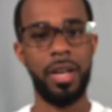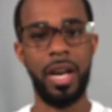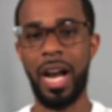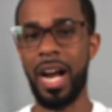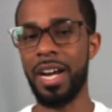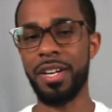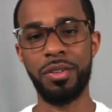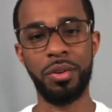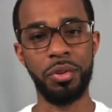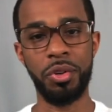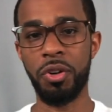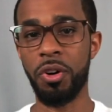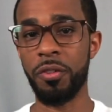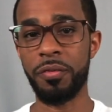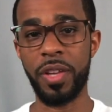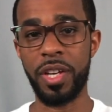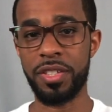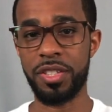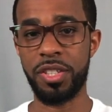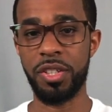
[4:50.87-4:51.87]
I don't know if
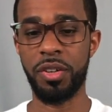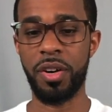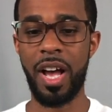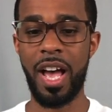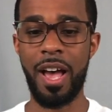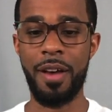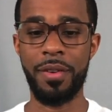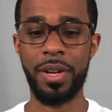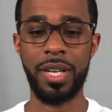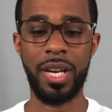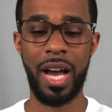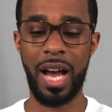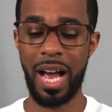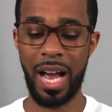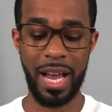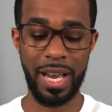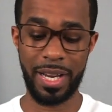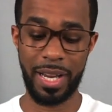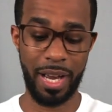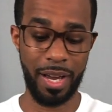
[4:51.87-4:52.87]
they still have it.
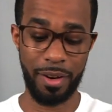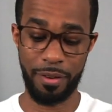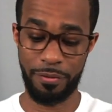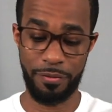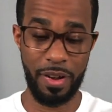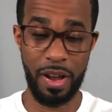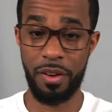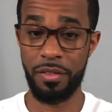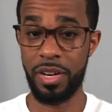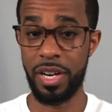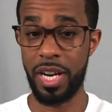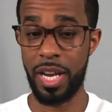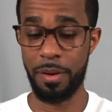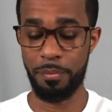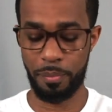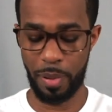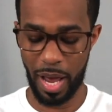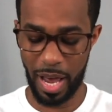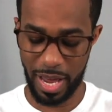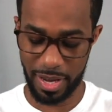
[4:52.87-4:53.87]
I kind of found it in
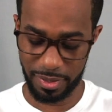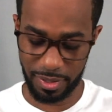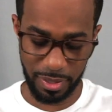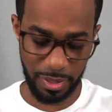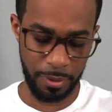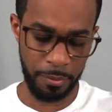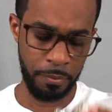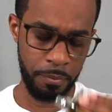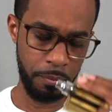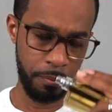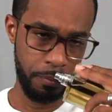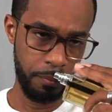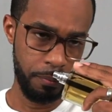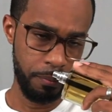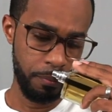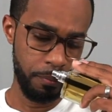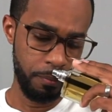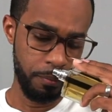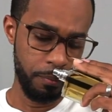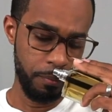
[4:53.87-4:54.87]
passing.
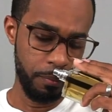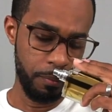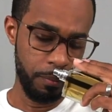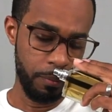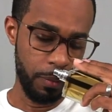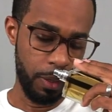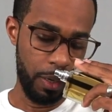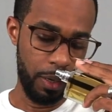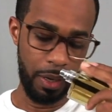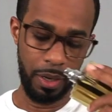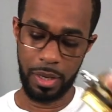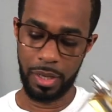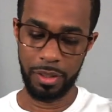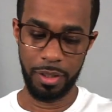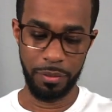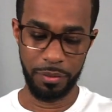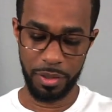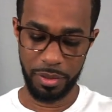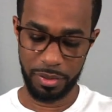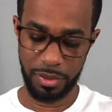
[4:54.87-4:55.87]
Ah, I
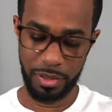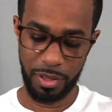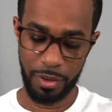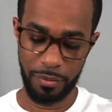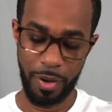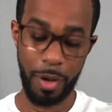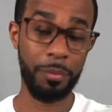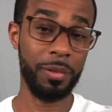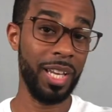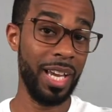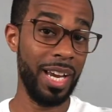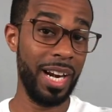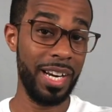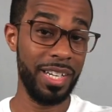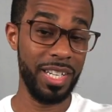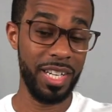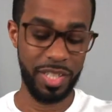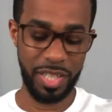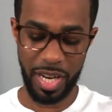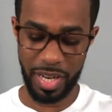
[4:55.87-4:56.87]
love this stuff. I'm glad I
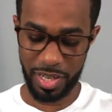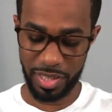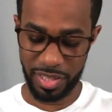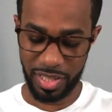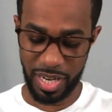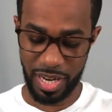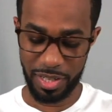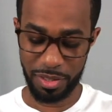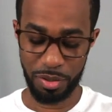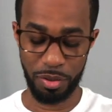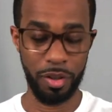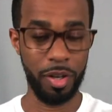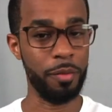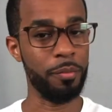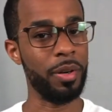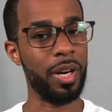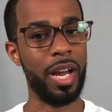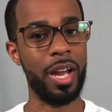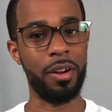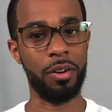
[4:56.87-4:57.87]
did take a chance on it,
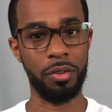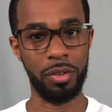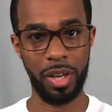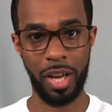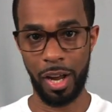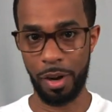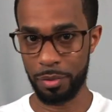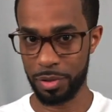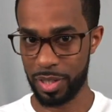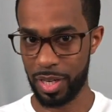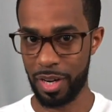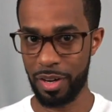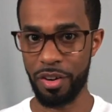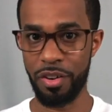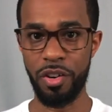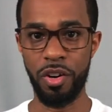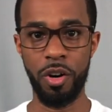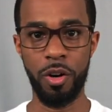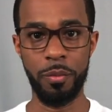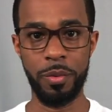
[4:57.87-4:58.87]
but I ain't gonna lie, I was kind of
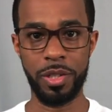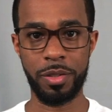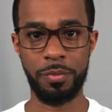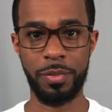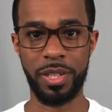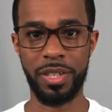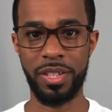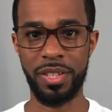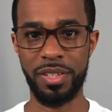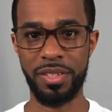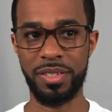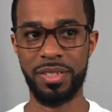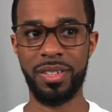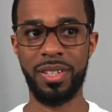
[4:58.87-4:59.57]
nervous because